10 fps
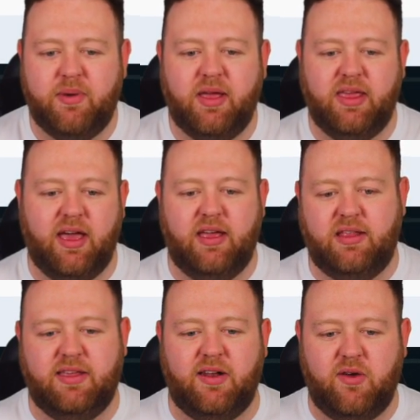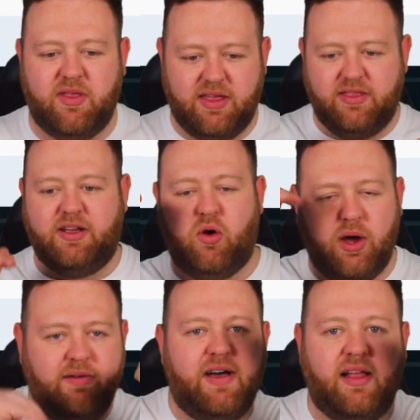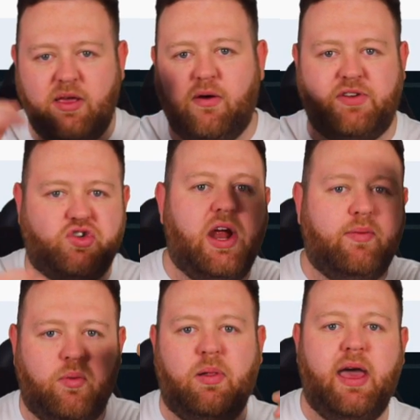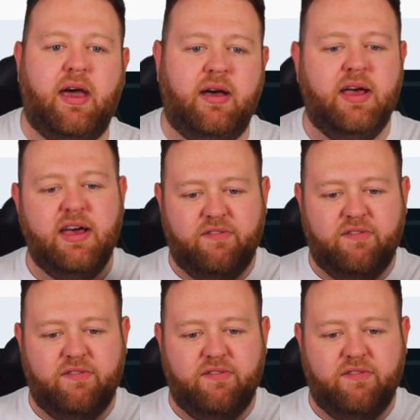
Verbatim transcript: But yeah, you know, the, the coin value of a tradable player